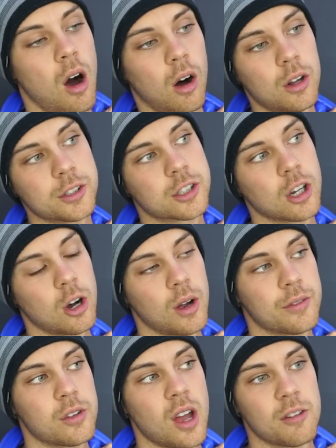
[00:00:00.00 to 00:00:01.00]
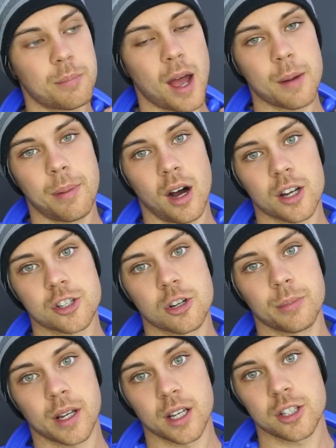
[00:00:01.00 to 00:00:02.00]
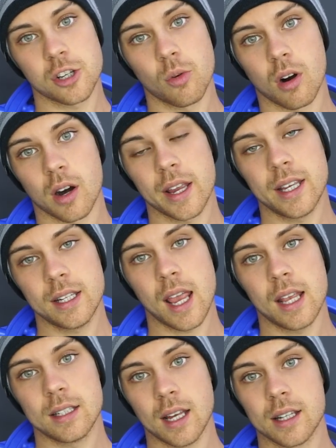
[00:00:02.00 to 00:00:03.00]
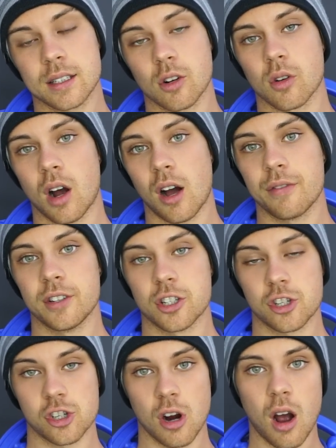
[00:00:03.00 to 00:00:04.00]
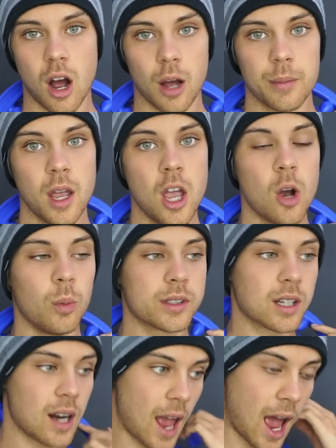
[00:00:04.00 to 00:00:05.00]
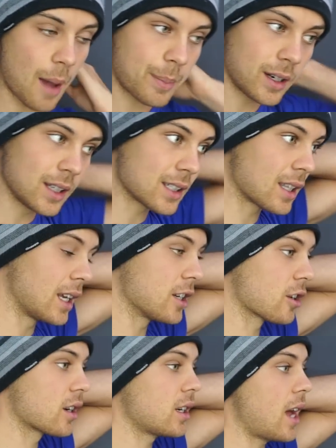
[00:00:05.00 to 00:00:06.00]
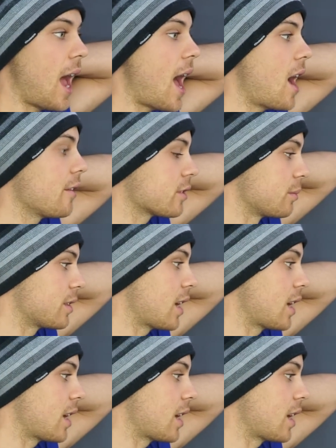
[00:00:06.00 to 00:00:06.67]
Also, if you have bad posture because you are in a desk or office job, what's going to happen is that you're going to have some